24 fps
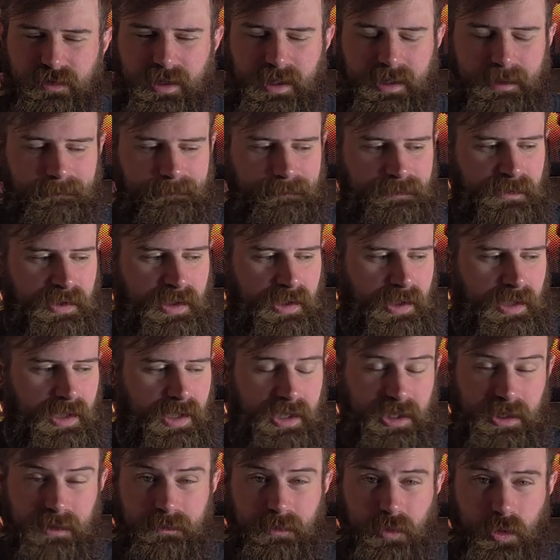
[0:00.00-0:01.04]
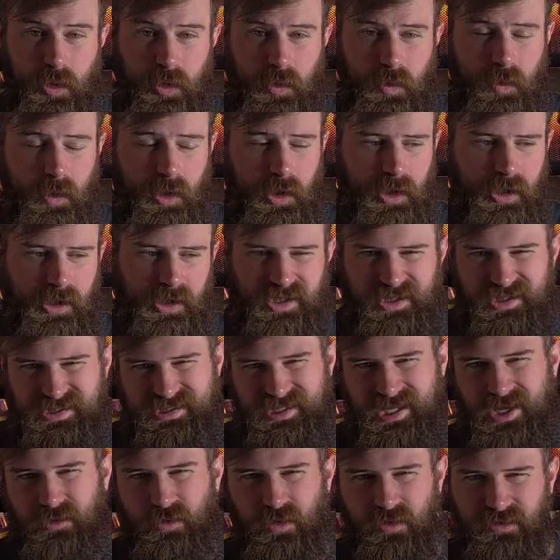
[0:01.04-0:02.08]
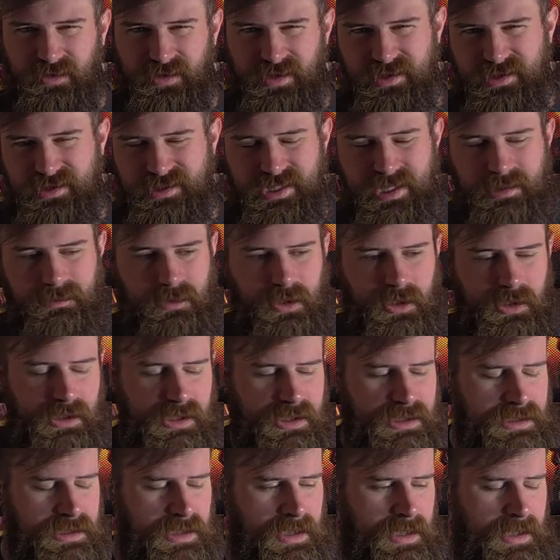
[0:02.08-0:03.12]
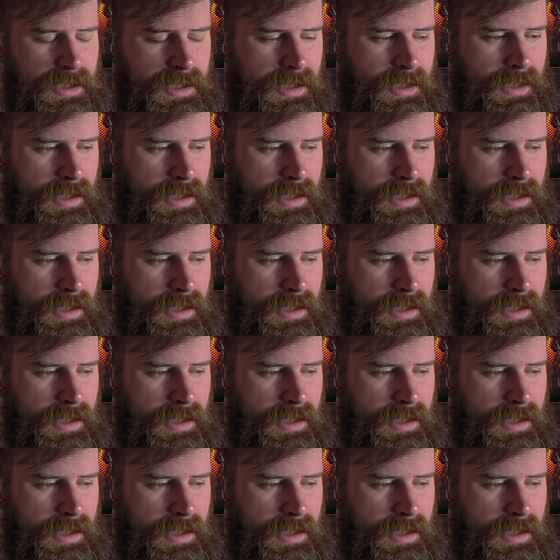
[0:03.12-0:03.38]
of thing, and the bone work, because they're roughly the same colours,